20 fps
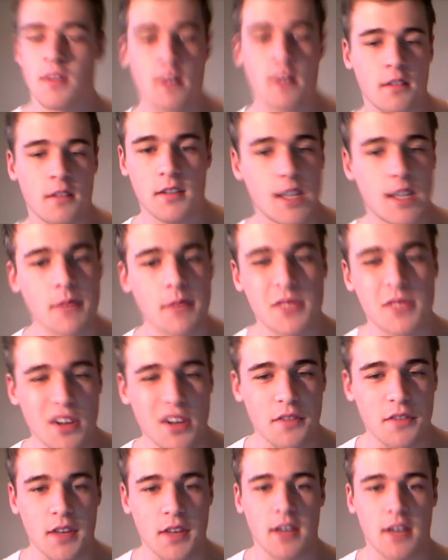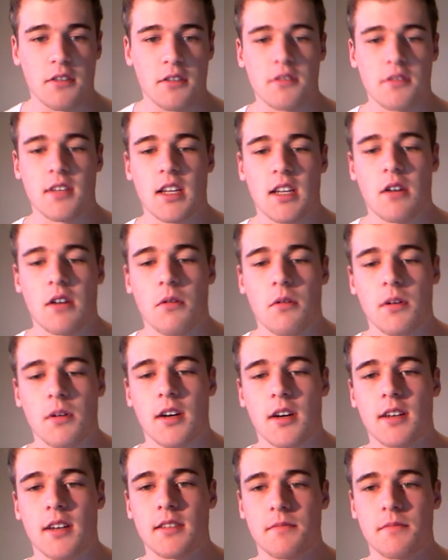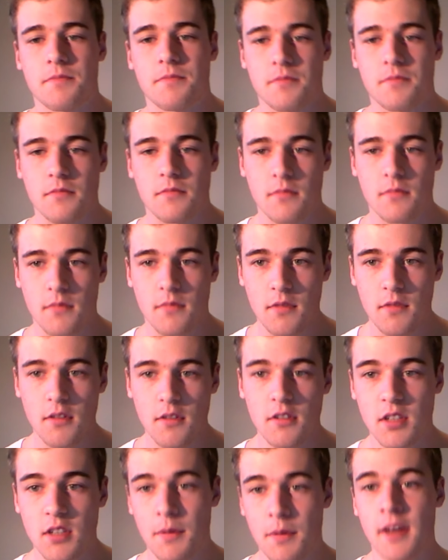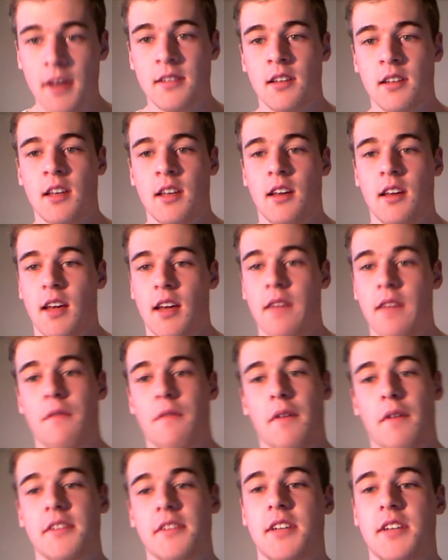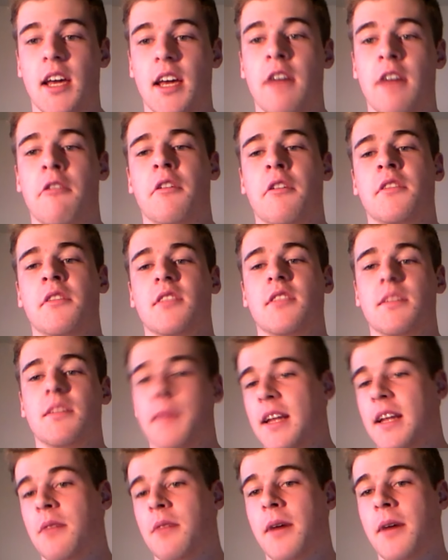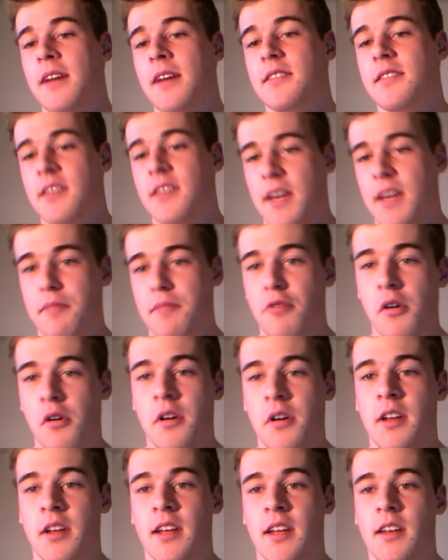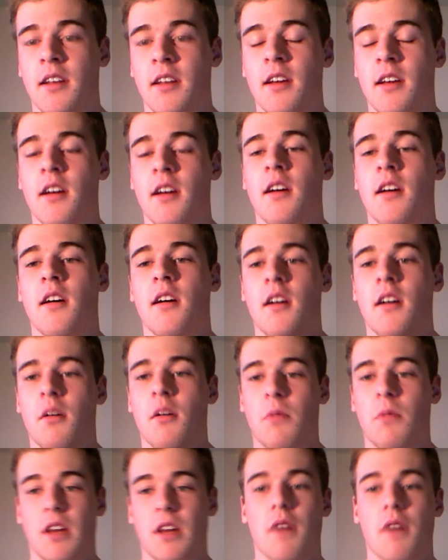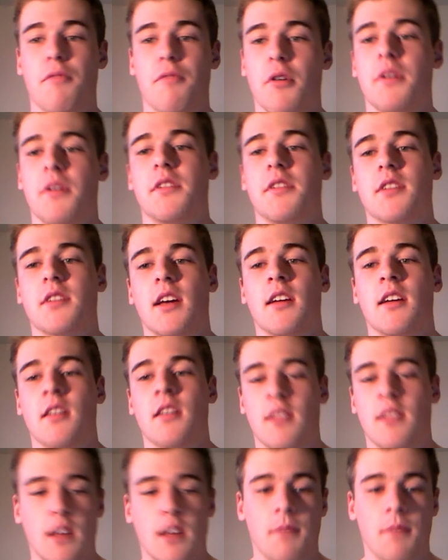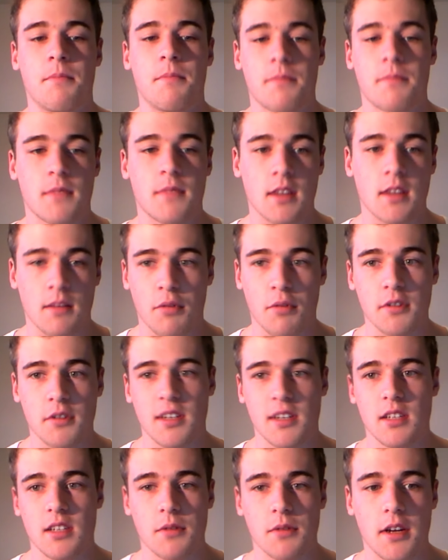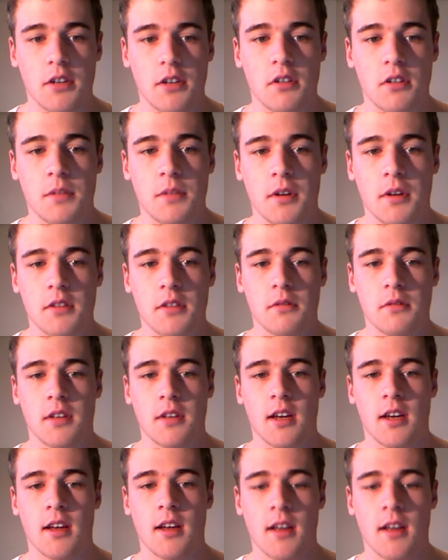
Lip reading: The same sort of thing, you can understand how it works. So basically, even for vegetarians, there's plenty of ways you can get your protein in without a protein shake. They're probably the easiest way to do it, to be honest with you.